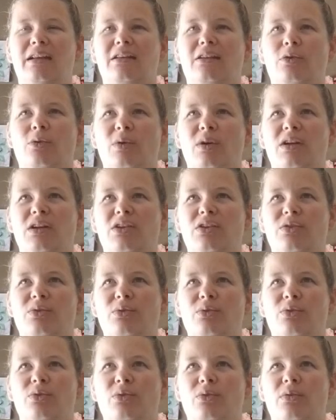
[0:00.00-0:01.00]
going
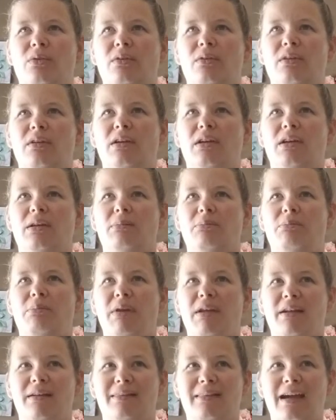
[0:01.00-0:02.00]
to
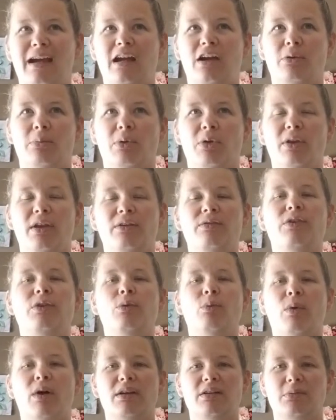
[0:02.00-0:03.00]
be desirable if you
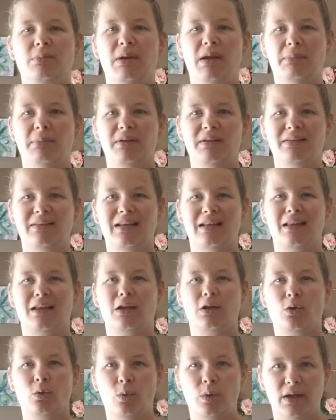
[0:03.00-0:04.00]
want to be able to sell it
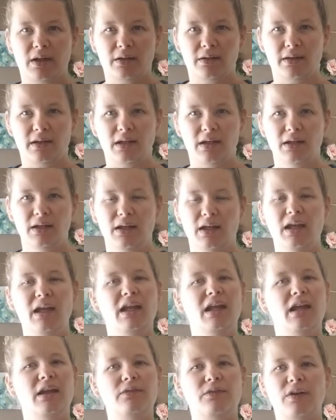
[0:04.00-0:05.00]
quickly.
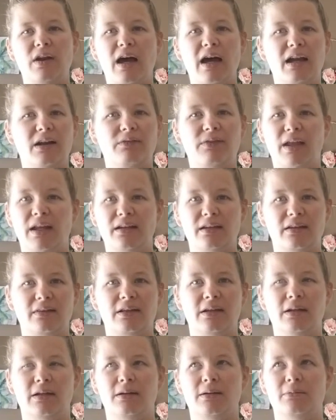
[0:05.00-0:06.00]
If not, if that
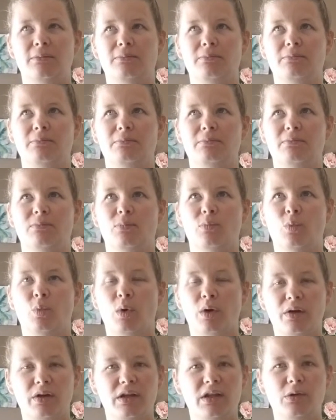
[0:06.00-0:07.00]
doesn't
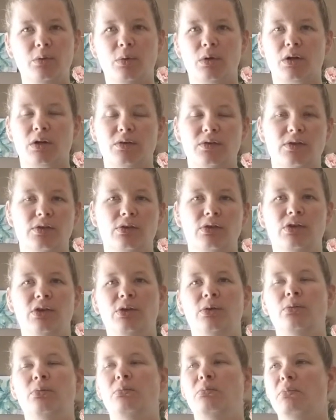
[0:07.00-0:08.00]
worry you or concern
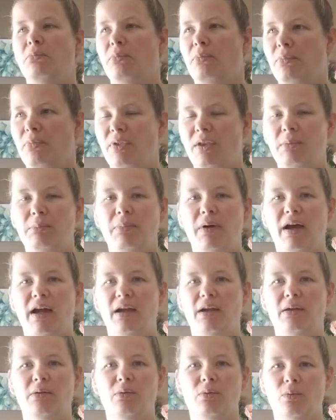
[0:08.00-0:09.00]
you, then
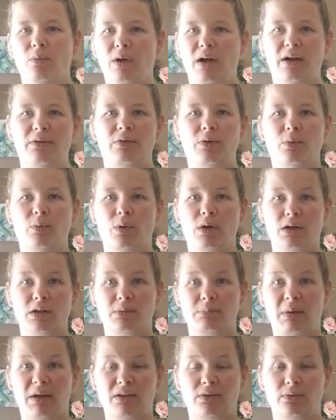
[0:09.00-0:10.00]
buy whatever works
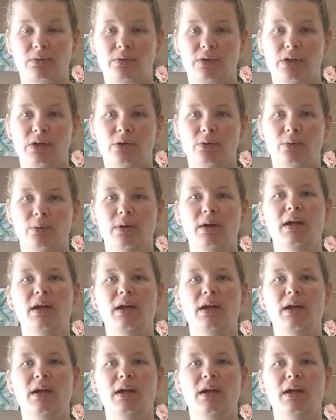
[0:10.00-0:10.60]
best for you.